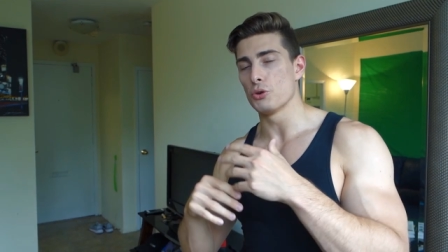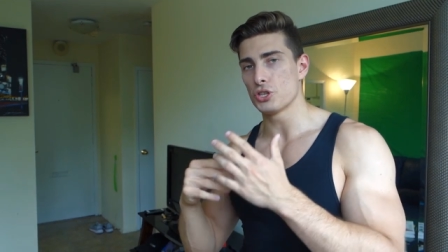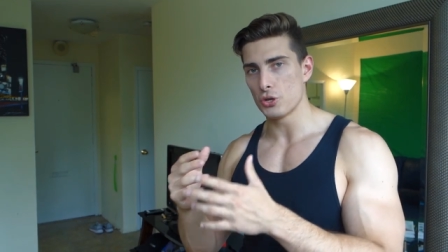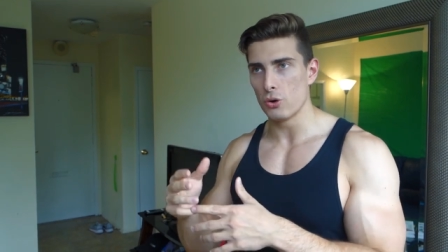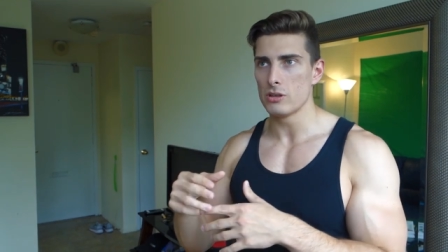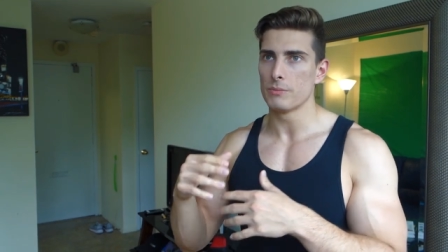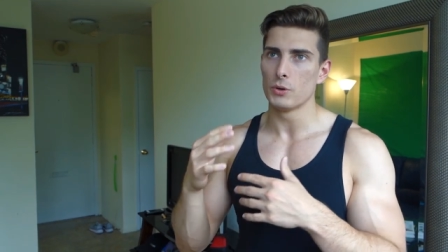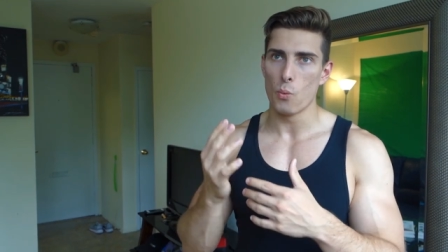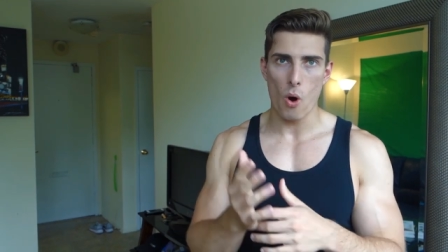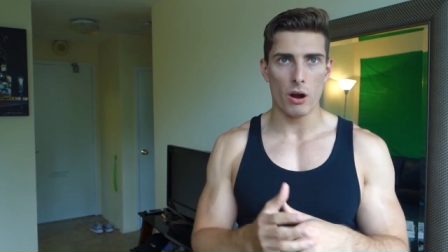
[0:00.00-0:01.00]
sodium
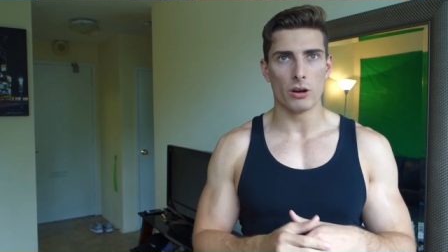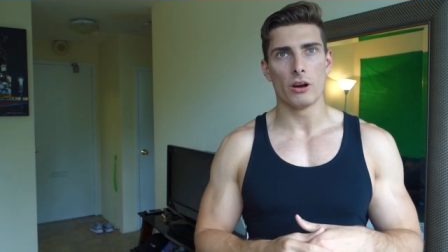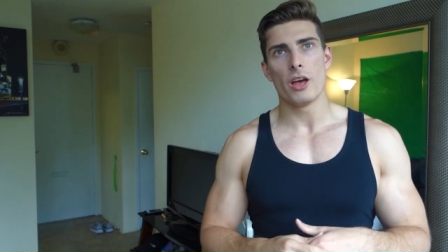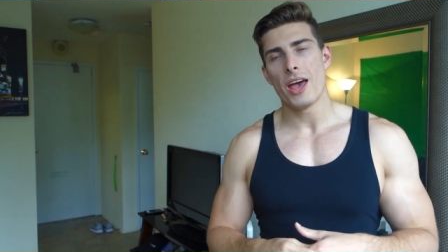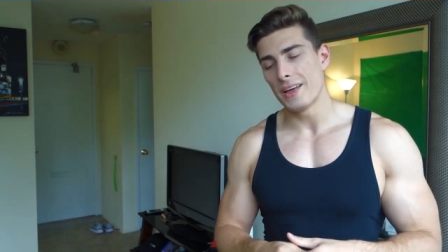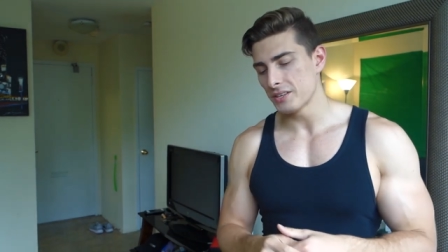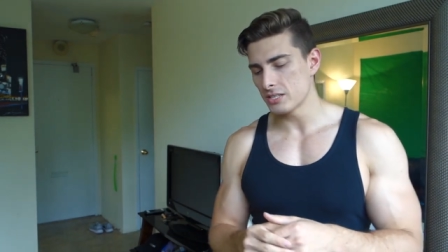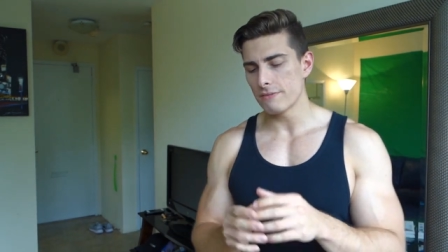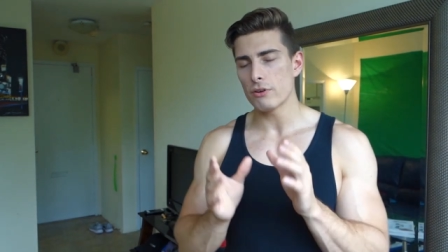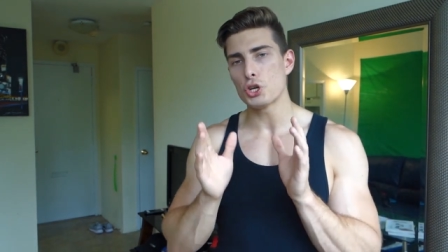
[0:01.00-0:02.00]
and water, and this
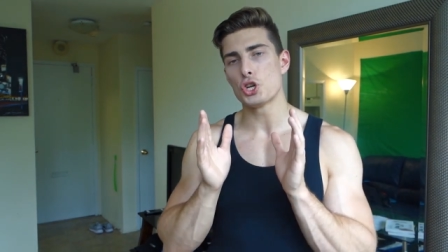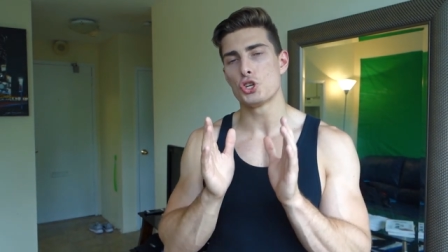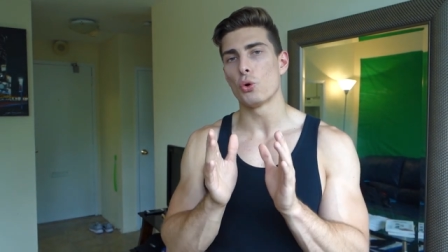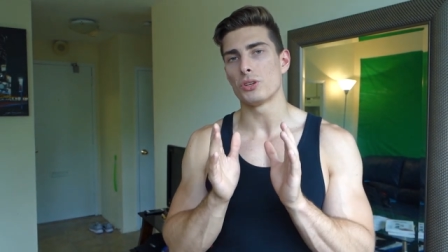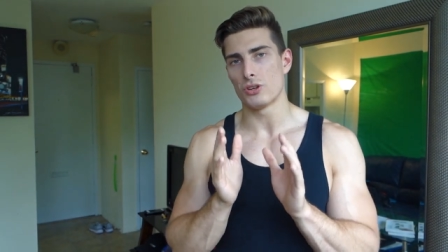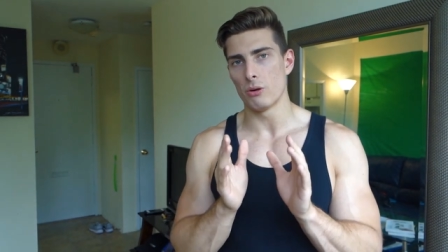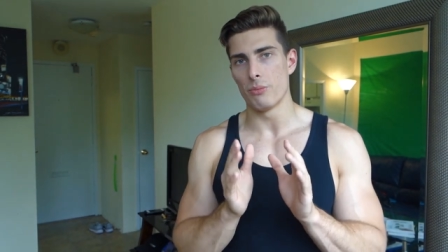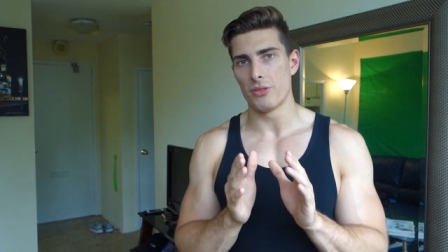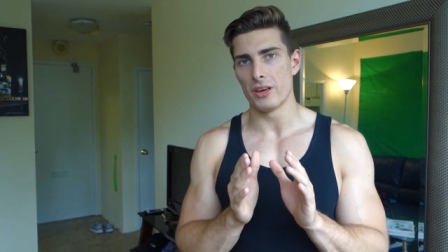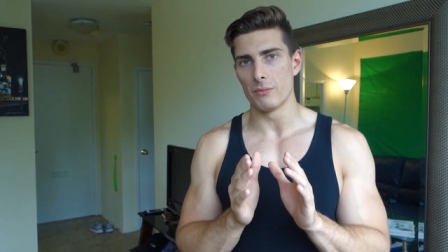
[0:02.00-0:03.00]
is a very
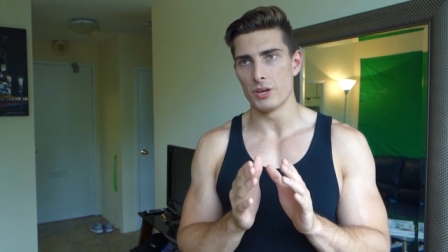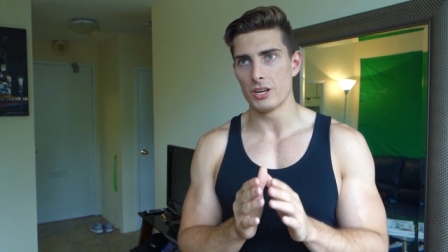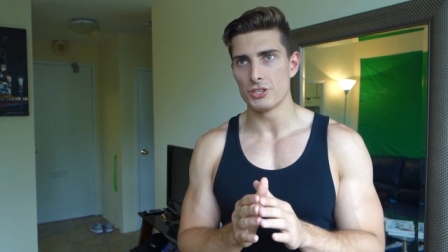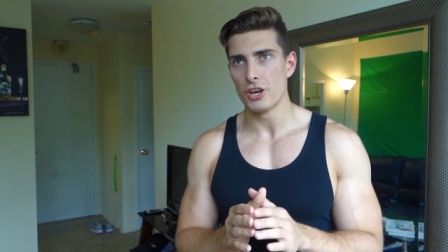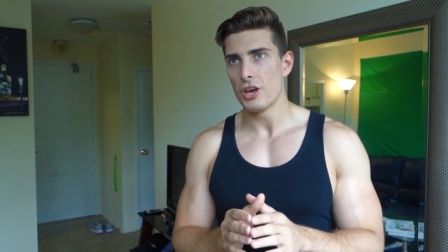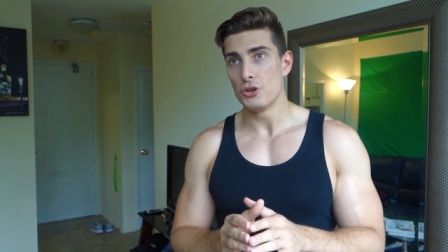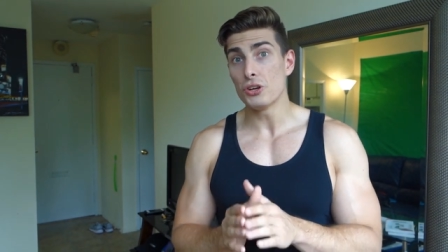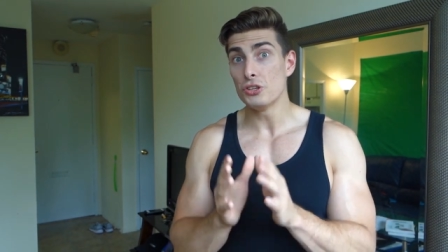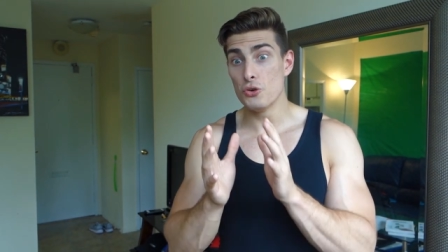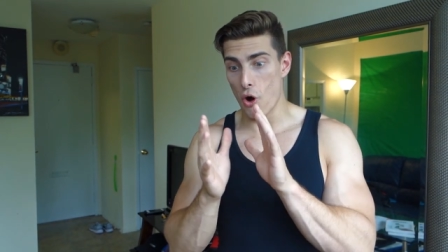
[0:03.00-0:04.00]
short-term thing, because you
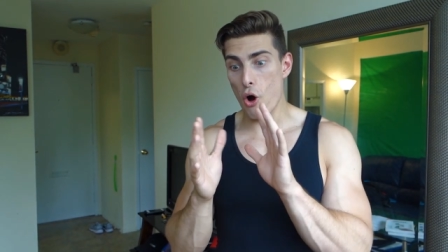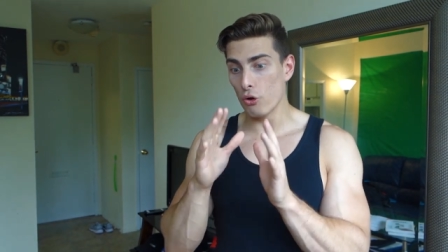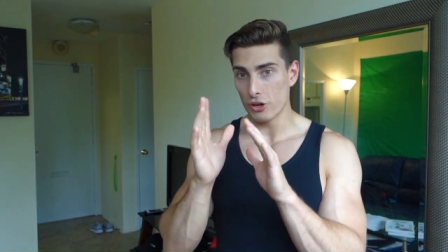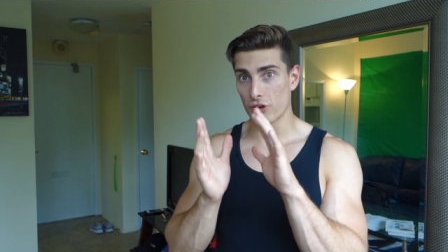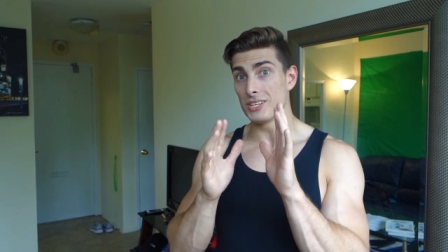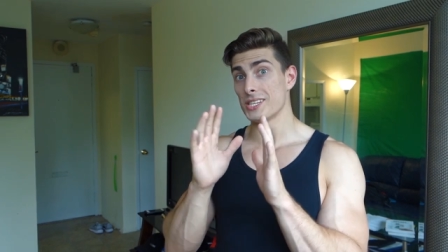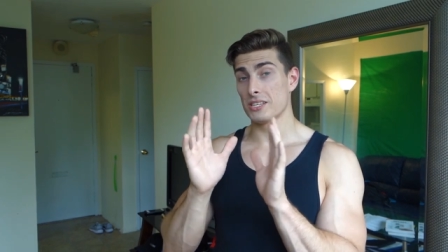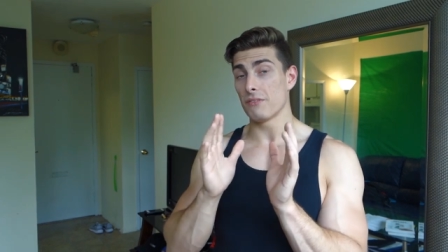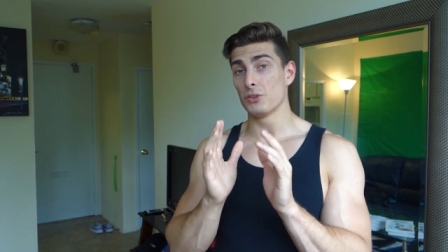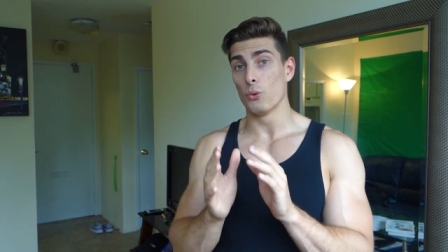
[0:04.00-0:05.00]
can do all the crazy
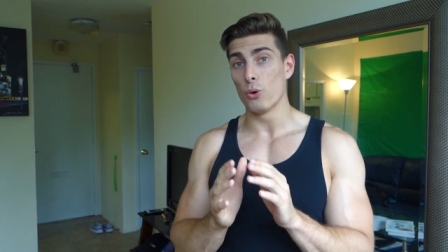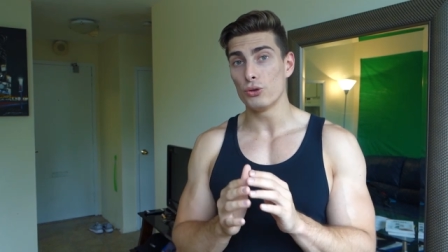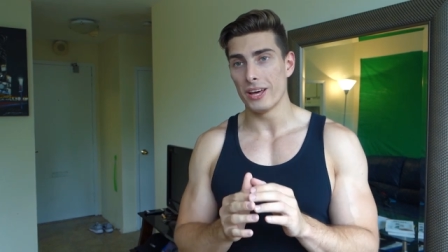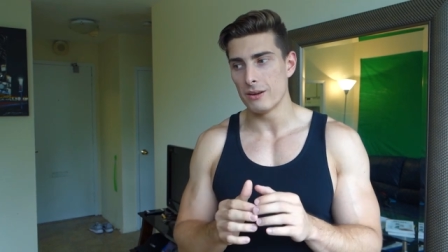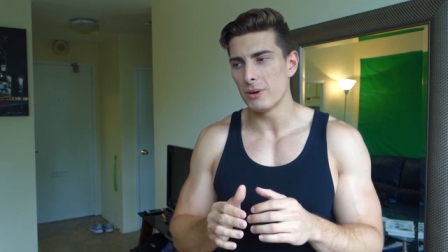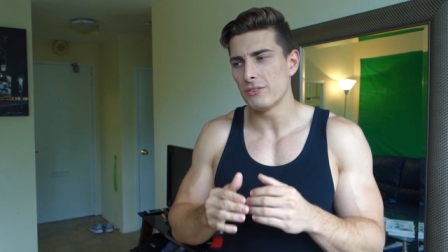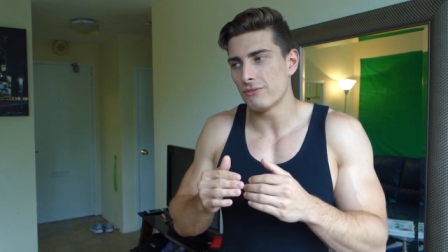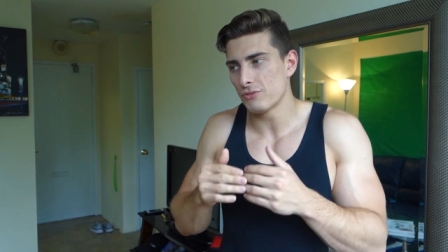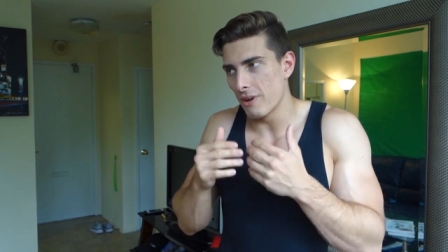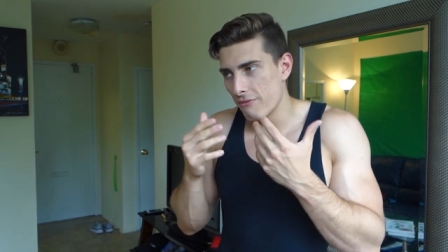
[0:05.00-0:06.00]
stuff in the world, and it might
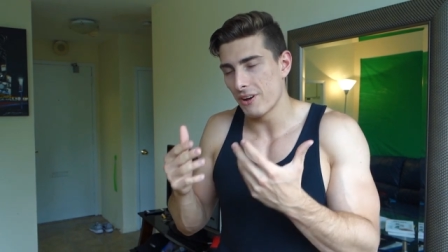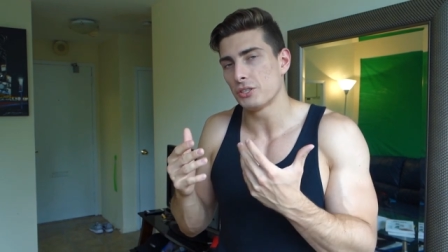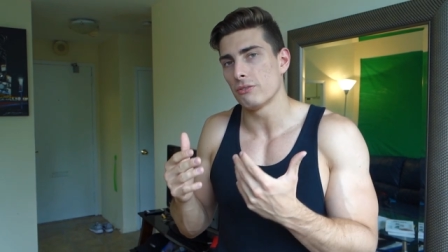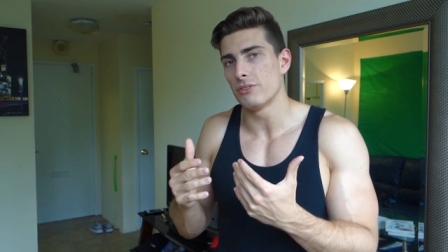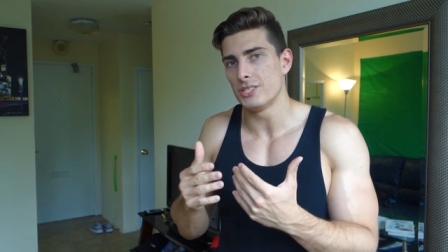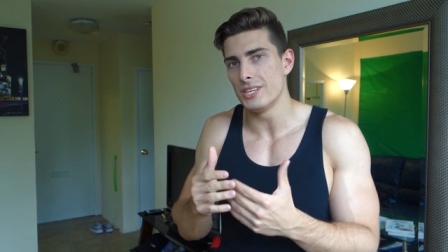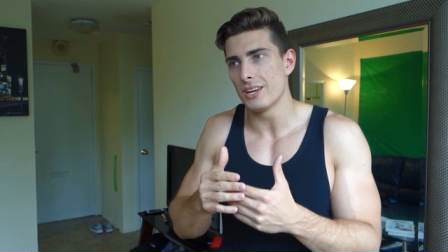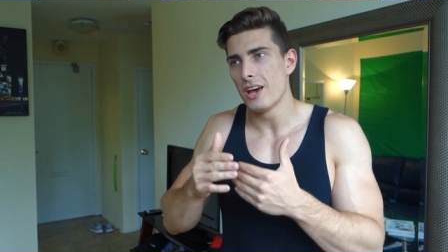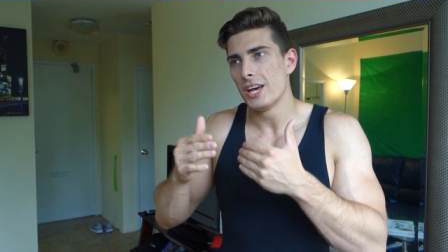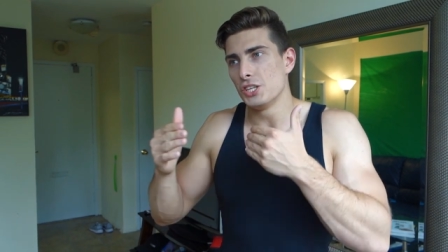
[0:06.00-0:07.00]
affect your
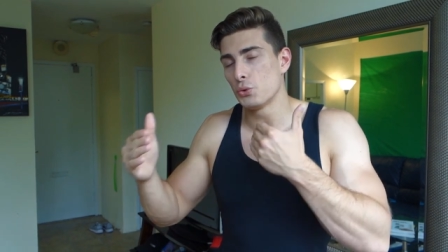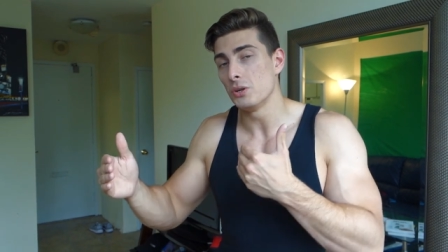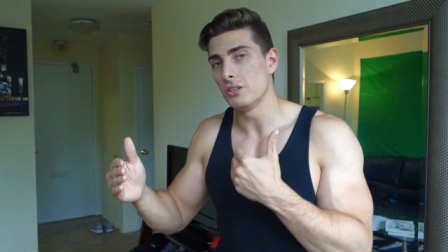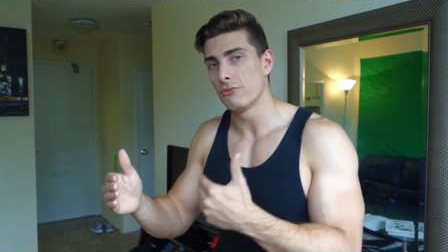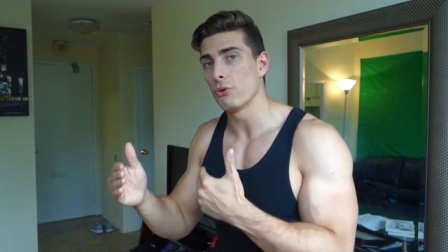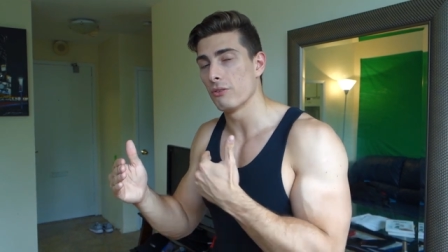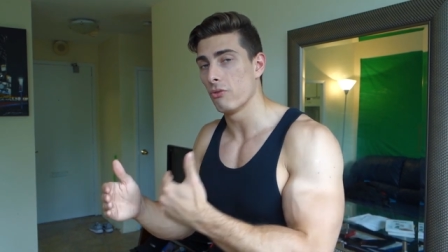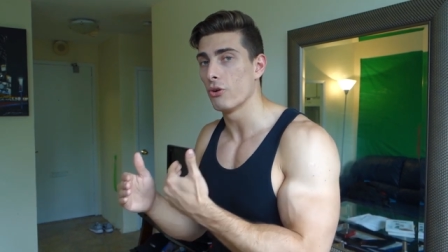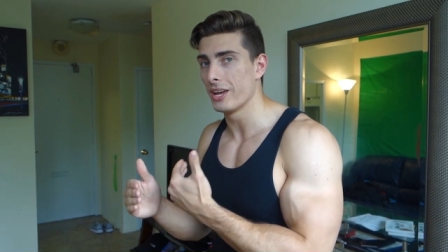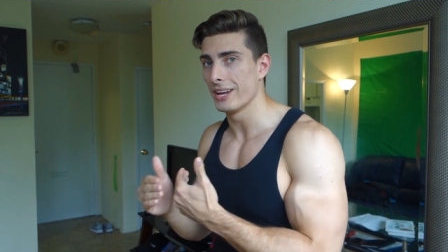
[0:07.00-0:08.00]
physique in 24 to
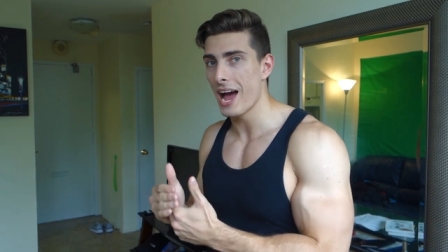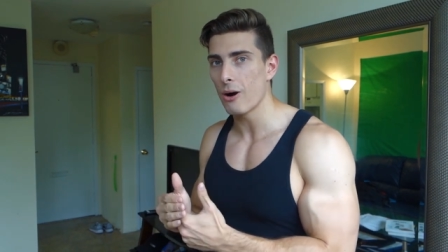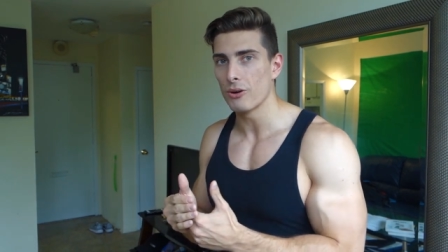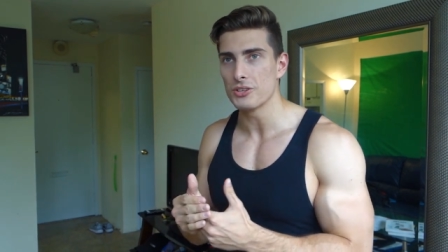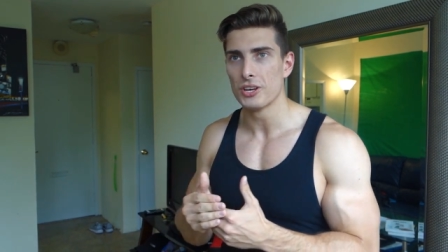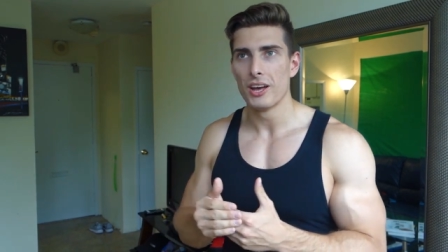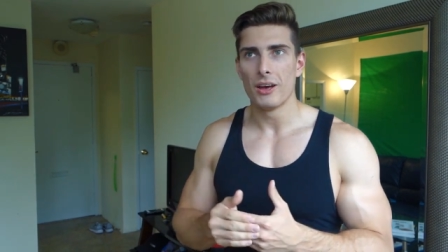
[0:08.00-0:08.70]
48 hours,